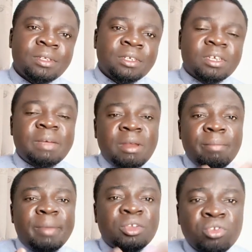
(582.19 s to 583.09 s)
So
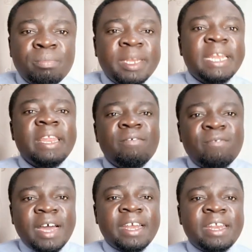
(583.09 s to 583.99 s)
development should be
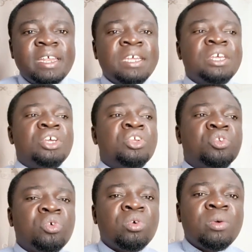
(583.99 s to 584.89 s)
delivered
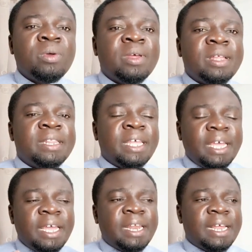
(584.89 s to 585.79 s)
to the
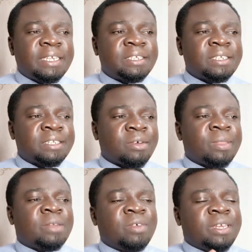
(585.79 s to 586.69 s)
areas
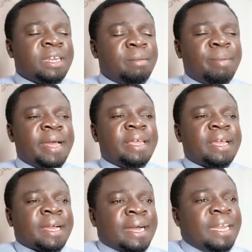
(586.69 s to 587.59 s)
concentrated by
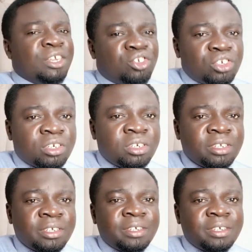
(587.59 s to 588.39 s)
Kalenjin